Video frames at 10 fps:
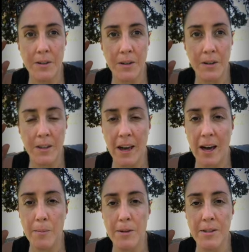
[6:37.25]
all the
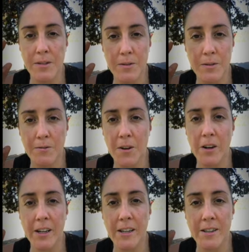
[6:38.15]
habits or the
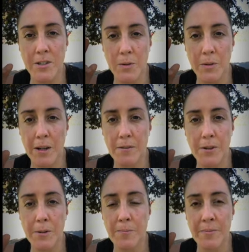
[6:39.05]
fogginess or
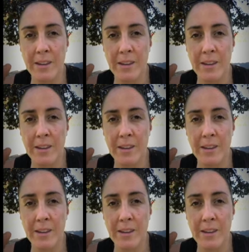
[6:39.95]
whatever,